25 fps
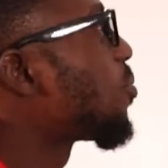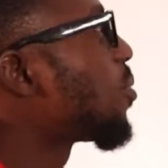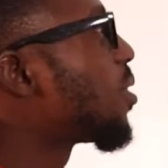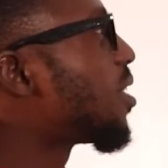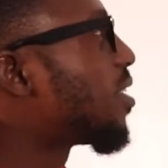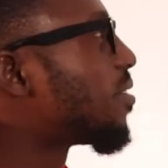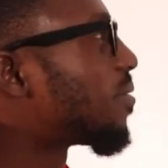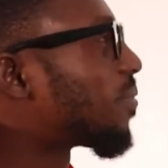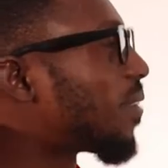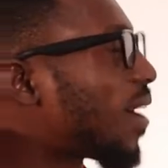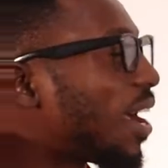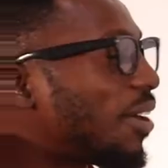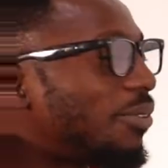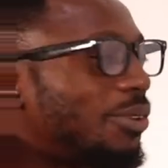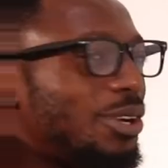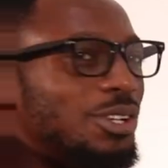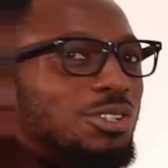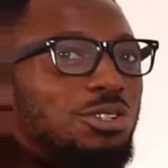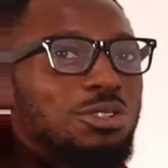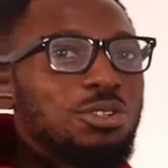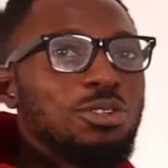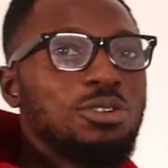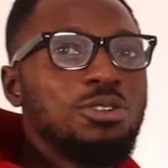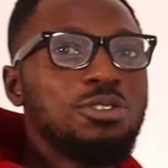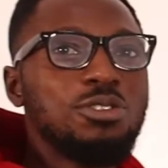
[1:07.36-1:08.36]
do we define
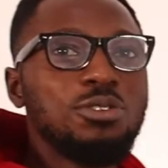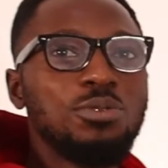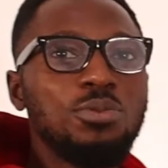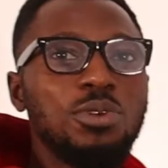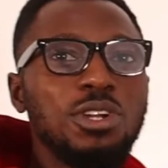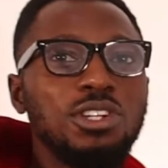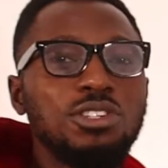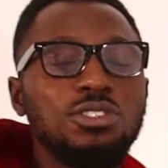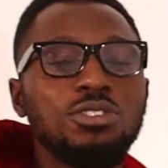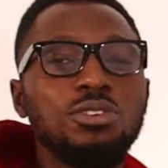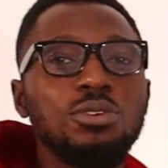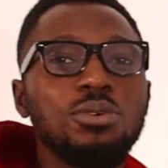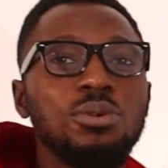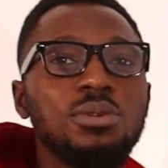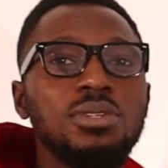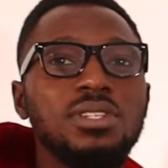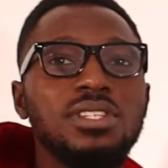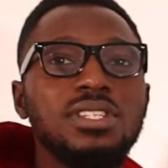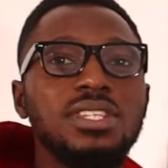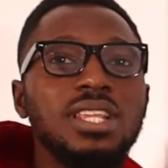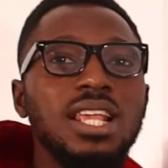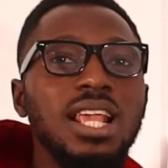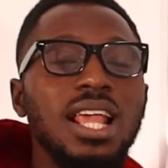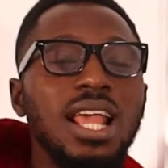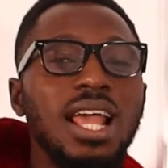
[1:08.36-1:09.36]
ratios?
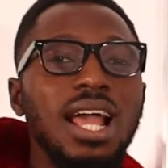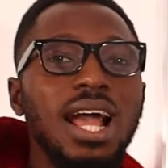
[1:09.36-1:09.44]
Ratios